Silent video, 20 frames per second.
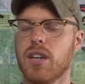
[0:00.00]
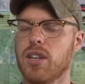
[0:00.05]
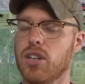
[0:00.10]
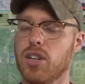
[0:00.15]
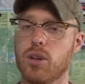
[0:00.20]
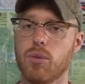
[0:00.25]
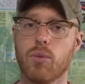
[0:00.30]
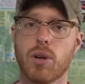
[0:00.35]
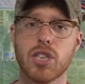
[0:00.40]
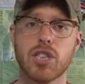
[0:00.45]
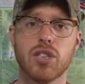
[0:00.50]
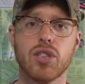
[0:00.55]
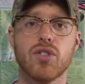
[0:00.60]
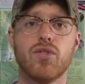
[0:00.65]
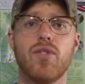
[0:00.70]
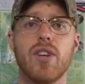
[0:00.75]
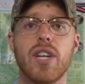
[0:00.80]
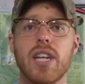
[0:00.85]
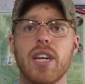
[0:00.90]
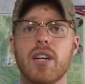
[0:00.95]
you can watch
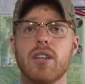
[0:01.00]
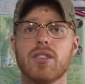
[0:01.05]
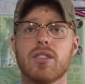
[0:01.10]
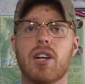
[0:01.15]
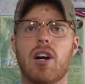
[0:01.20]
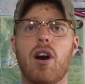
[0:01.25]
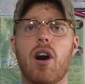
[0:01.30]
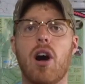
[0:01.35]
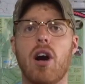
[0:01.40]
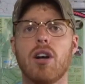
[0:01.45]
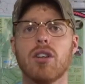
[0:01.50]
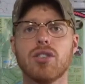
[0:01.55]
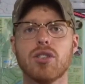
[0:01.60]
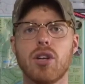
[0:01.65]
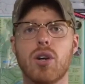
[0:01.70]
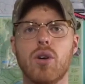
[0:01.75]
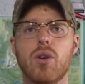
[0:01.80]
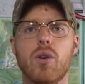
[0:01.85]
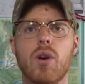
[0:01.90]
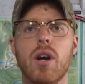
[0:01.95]
those videos, and I'll
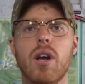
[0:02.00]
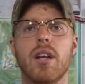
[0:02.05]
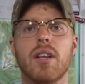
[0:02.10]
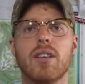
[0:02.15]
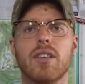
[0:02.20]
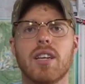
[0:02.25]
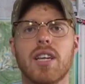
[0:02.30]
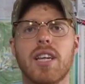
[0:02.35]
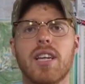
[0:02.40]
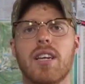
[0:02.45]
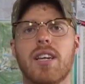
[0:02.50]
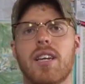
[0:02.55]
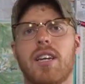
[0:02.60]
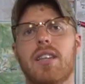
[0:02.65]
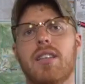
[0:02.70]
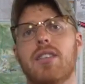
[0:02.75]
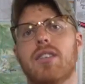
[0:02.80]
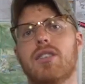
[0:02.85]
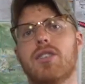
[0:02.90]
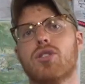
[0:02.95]
also link
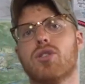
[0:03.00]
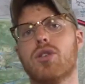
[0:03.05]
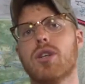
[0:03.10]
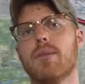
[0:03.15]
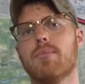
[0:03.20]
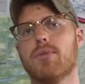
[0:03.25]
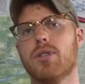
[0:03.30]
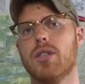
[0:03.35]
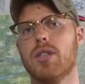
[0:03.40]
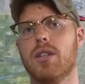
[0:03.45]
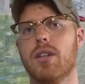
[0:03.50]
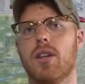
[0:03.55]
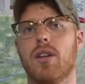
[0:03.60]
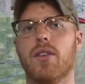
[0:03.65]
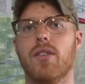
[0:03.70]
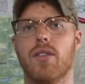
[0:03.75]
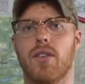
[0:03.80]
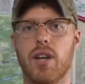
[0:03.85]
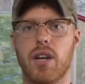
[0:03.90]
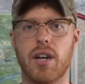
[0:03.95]
in the description
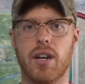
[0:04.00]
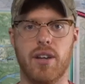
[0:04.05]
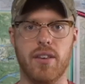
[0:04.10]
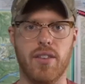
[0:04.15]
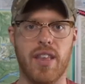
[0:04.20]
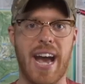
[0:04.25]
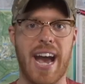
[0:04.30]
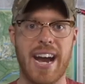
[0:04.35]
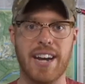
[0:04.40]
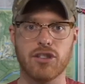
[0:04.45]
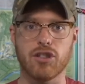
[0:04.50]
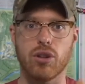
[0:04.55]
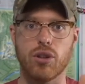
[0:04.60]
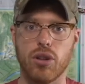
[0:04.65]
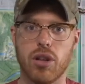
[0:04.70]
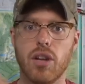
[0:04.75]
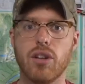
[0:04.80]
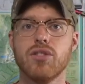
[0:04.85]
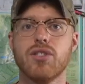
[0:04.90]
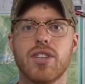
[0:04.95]
the actual
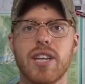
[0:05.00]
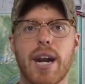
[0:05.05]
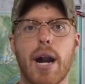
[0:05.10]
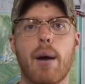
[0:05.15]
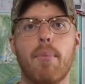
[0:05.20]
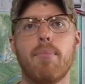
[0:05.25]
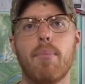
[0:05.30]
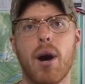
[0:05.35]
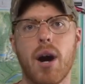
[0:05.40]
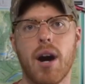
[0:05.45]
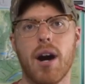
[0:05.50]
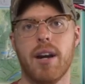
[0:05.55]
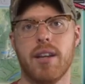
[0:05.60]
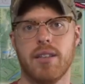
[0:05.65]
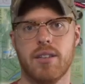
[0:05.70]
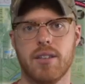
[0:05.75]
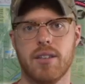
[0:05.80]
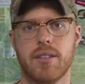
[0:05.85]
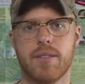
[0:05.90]
clothes that I bought.